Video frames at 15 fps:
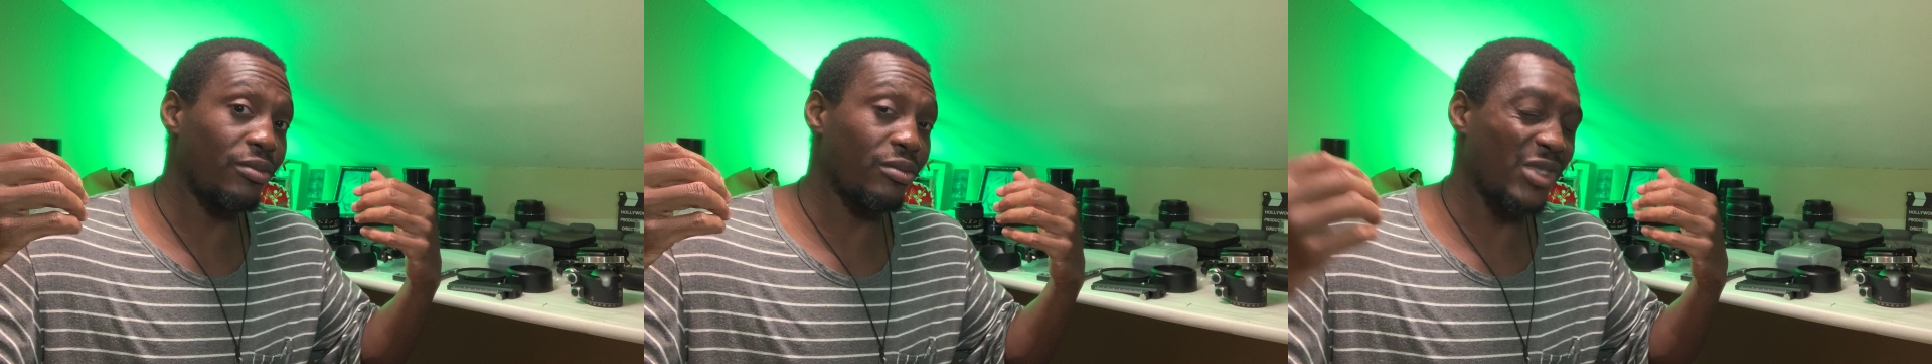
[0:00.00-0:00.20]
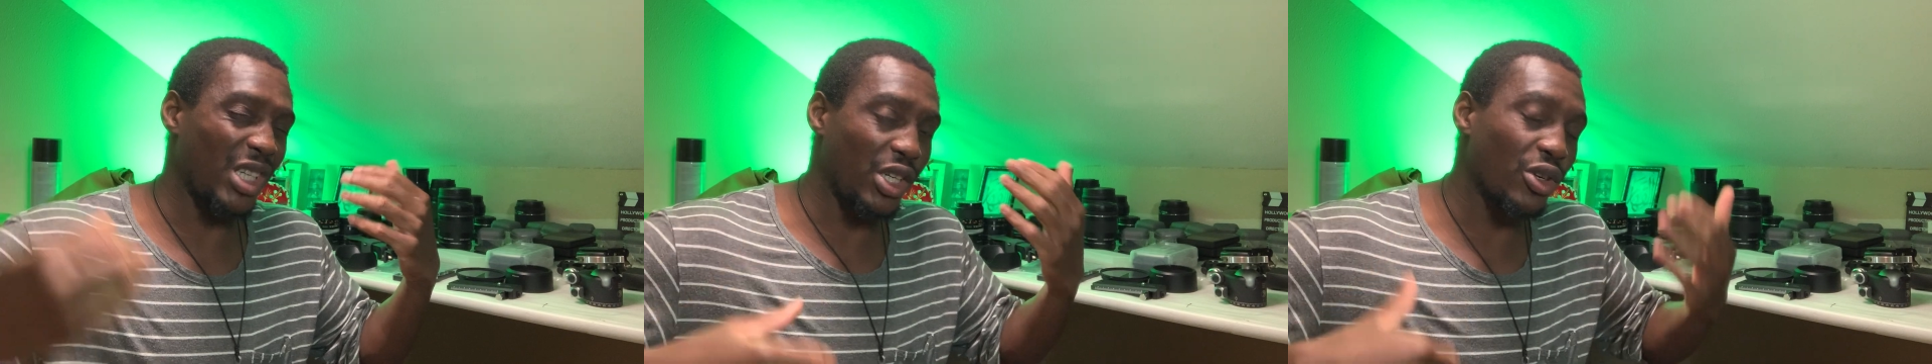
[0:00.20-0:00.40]

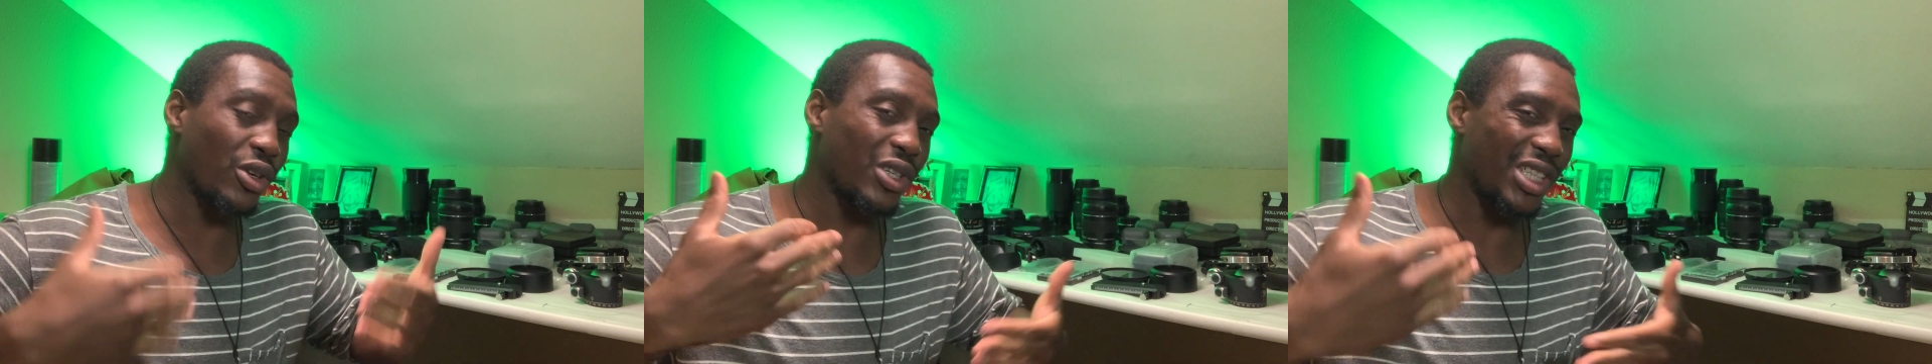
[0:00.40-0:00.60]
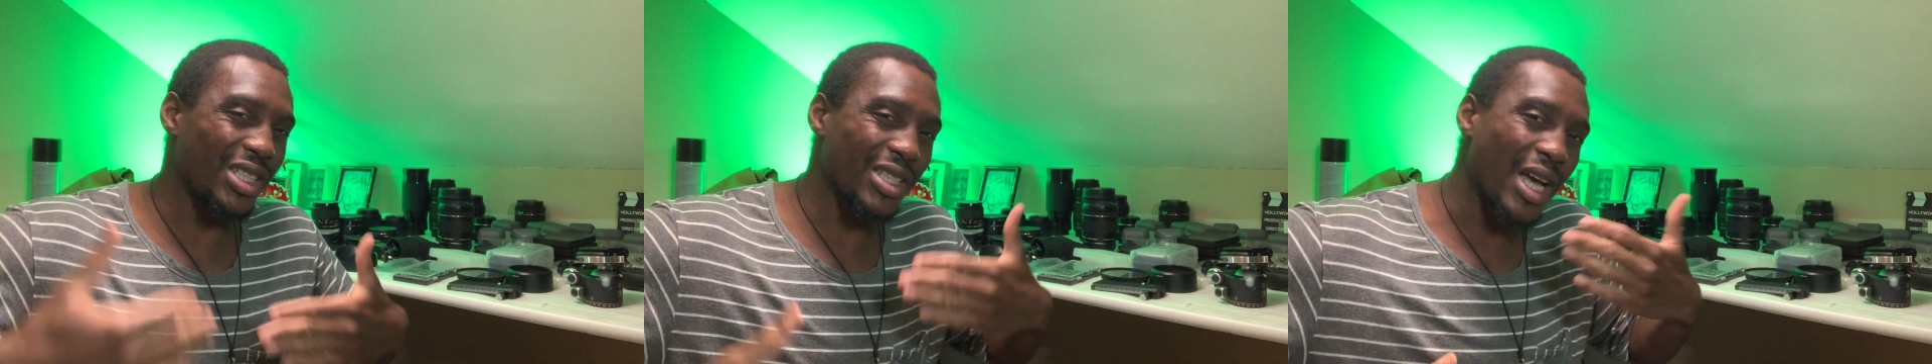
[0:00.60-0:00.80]

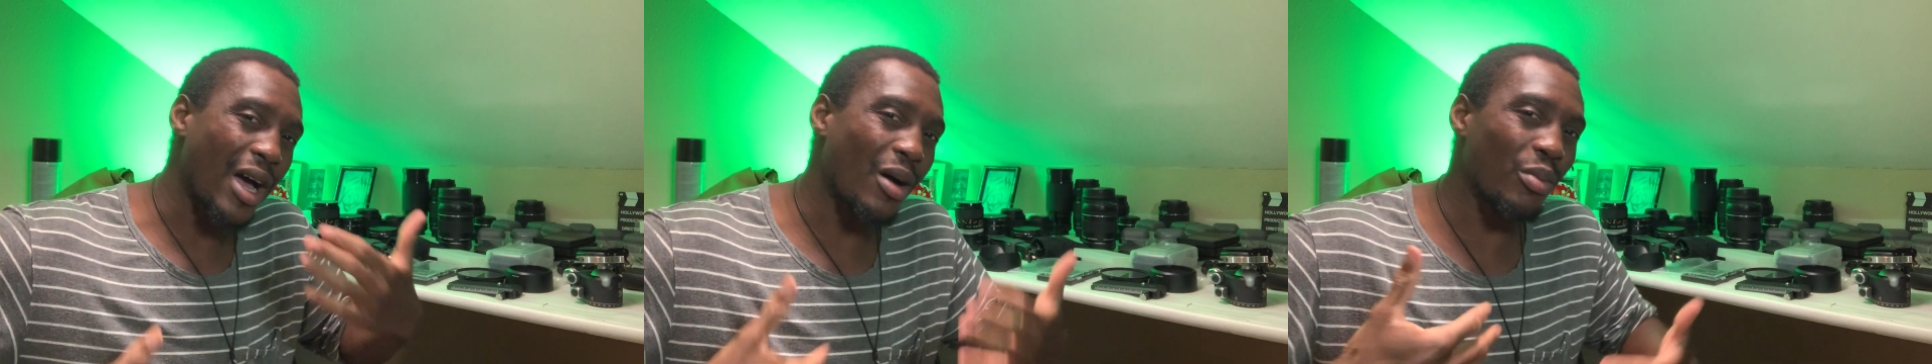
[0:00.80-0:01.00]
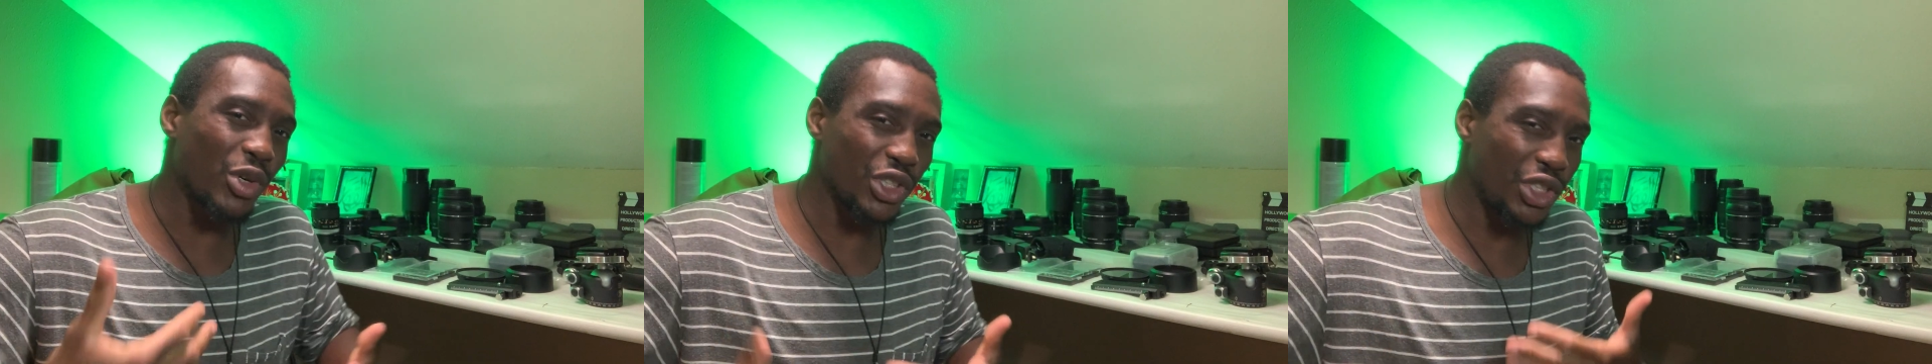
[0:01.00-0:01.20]
it's
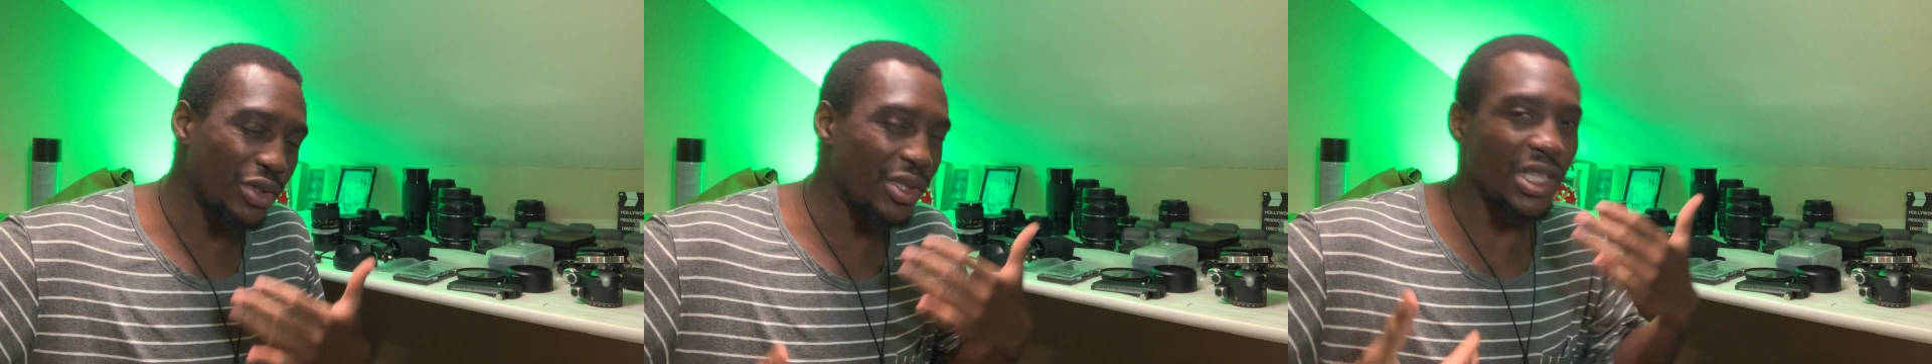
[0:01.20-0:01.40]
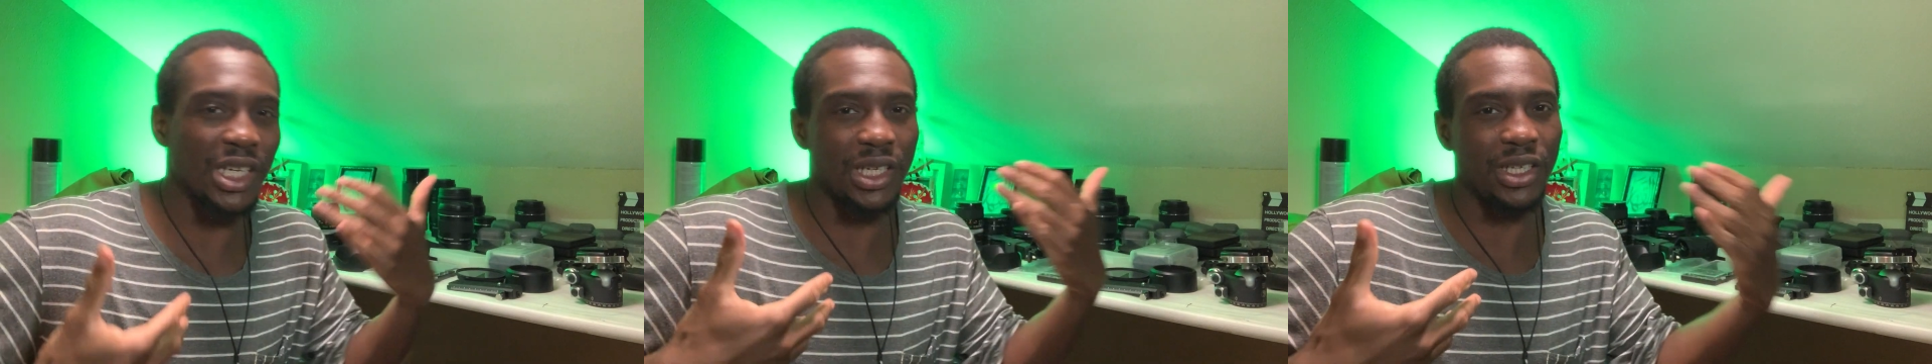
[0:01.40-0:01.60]
how much you
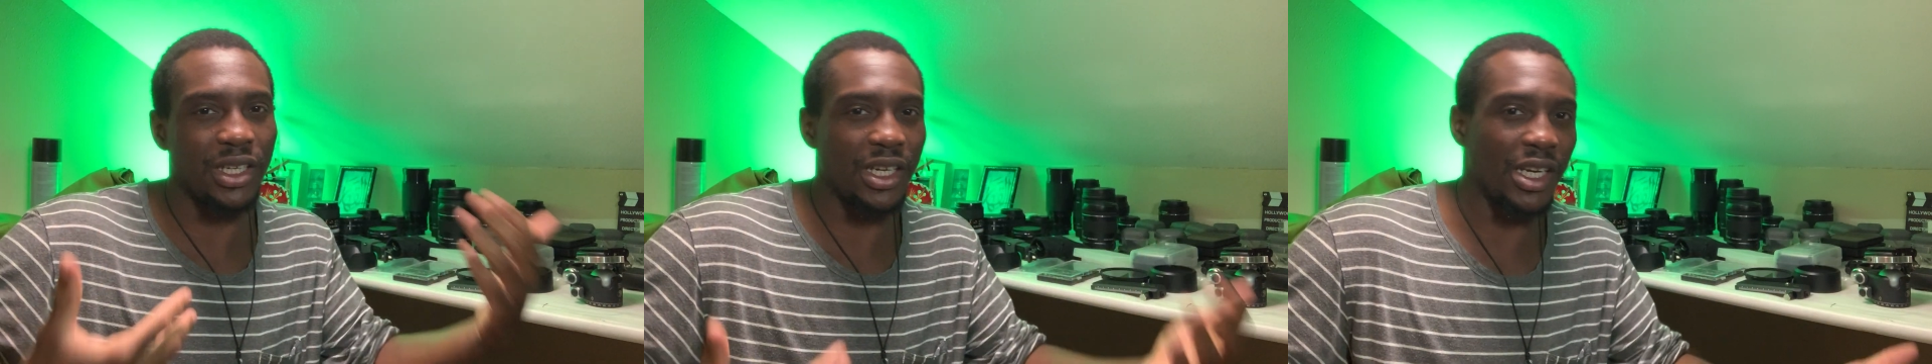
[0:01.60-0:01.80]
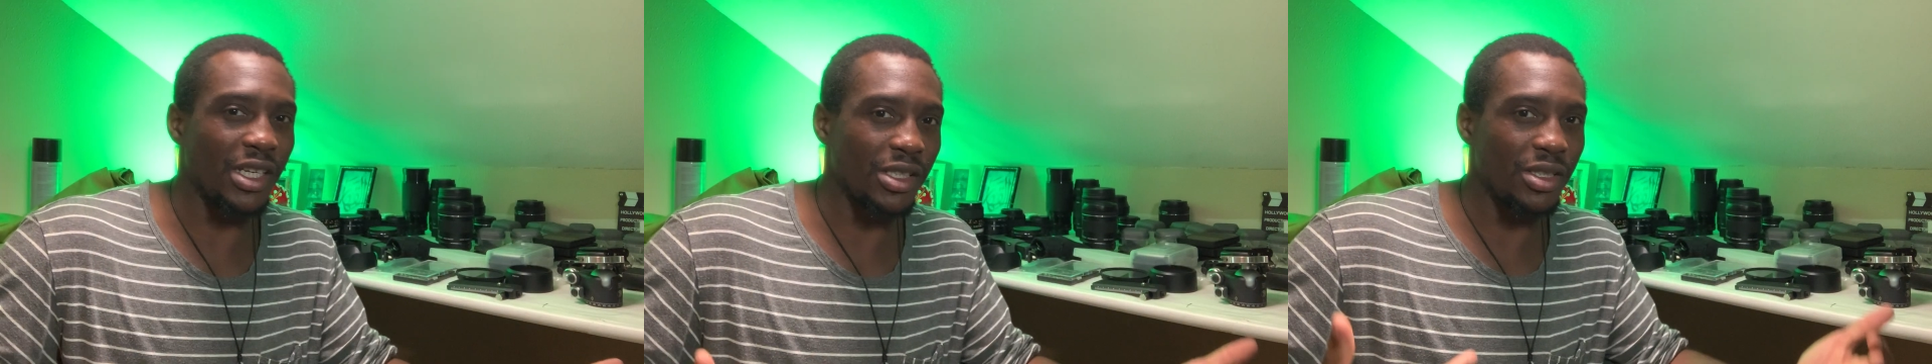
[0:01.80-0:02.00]

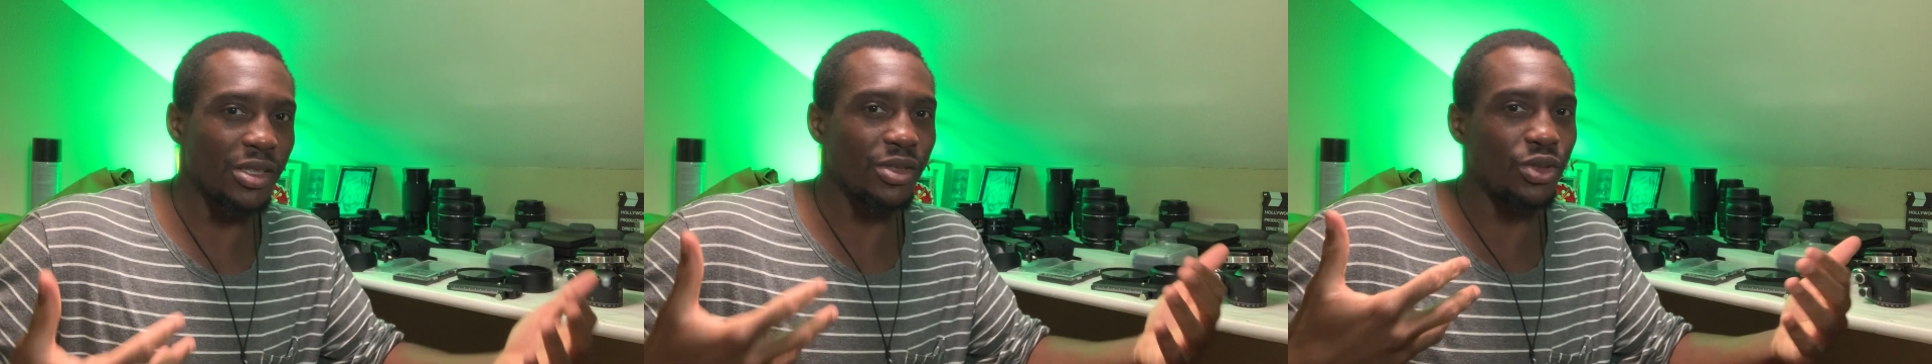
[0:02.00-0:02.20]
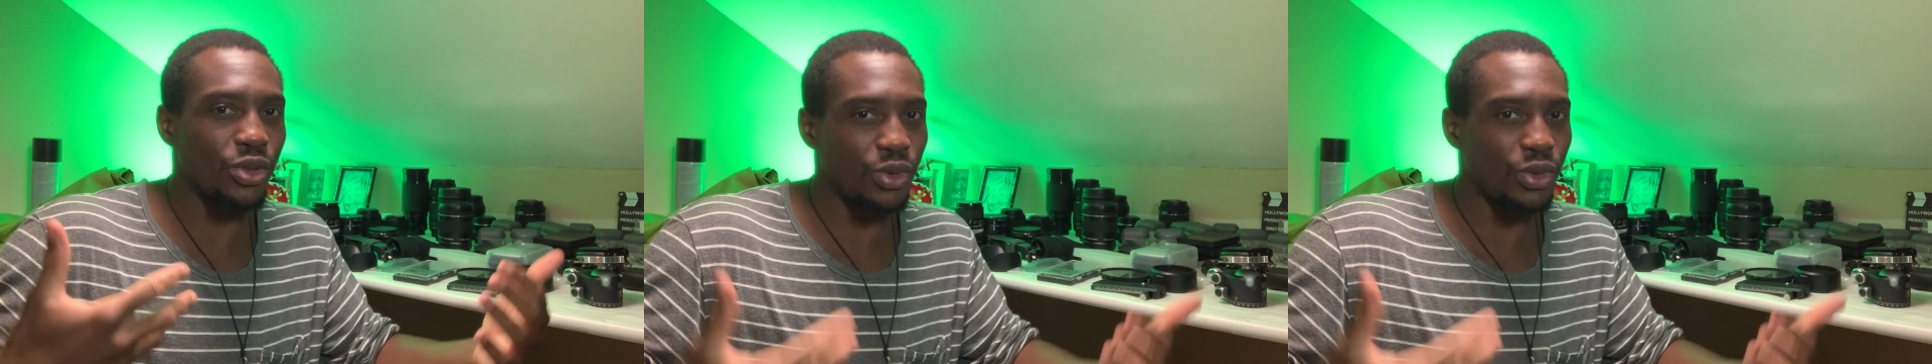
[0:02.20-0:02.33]
dedicate